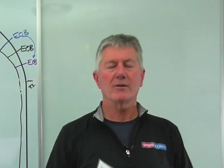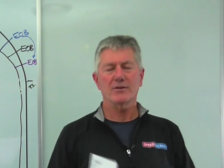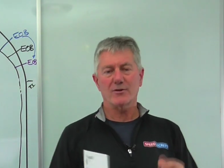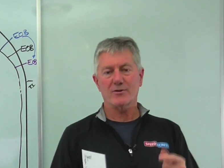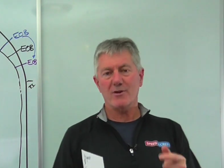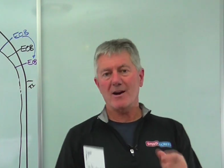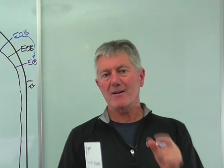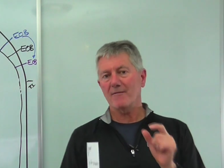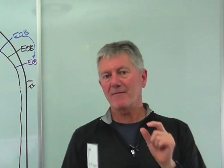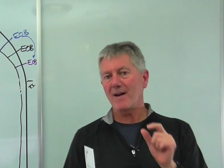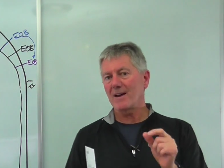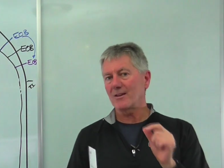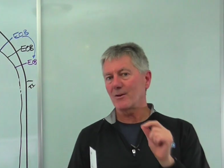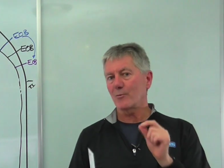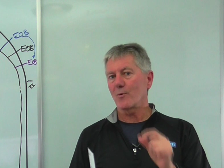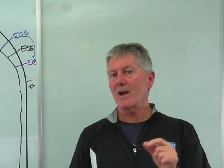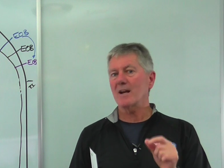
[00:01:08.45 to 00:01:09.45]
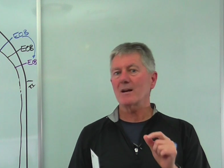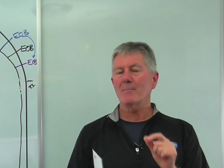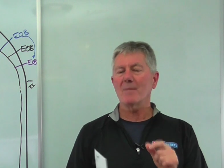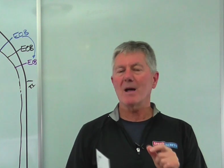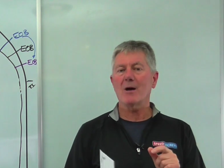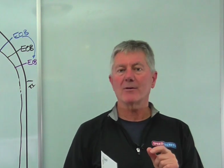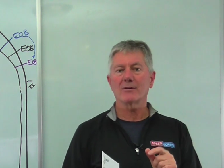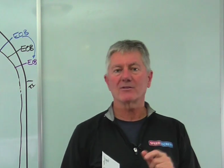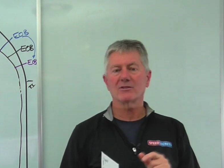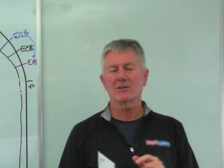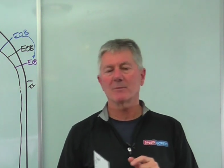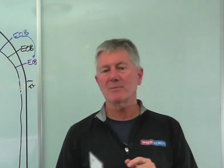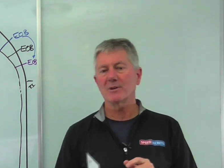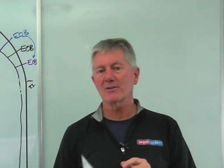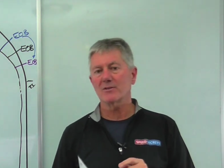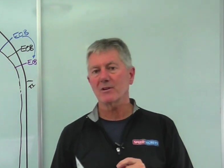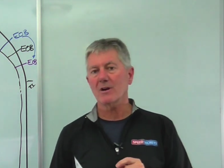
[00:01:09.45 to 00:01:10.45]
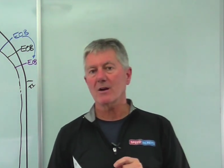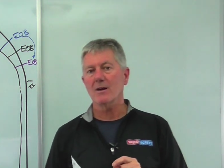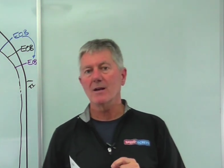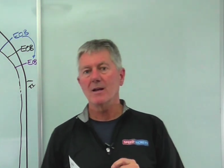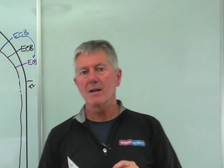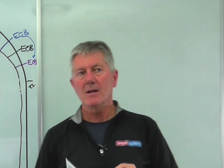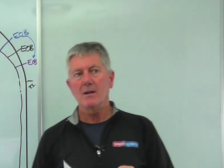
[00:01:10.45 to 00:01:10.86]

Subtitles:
So you're trying to find the right amount of slippage there.